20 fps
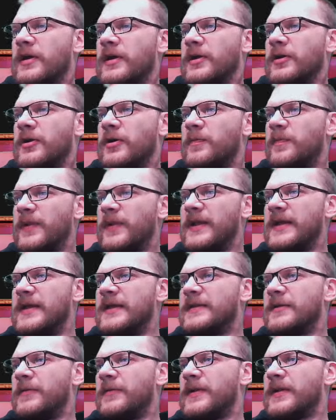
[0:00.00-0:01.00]
complete
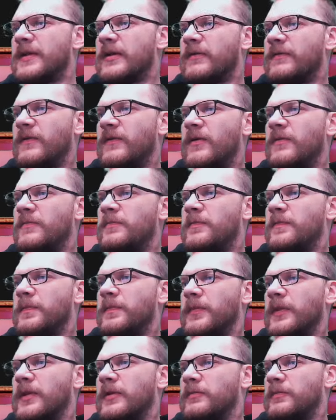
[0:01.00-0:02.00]
the Winter of Woe
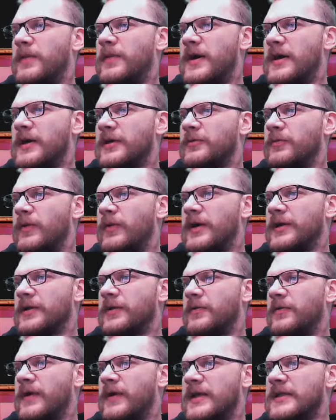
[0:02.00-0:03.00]
Part 1
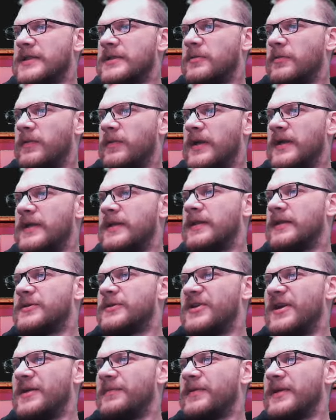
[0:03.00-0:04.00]
quest with
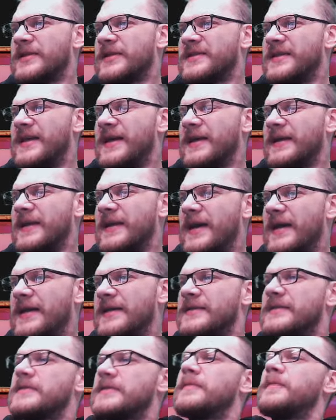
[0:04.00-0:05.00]
Champion Stag
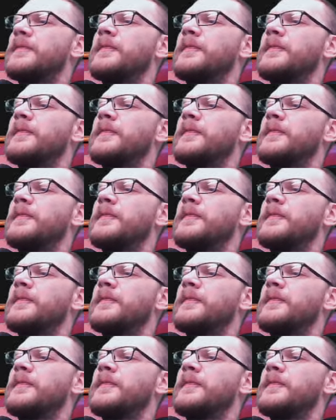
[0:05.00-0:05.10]
as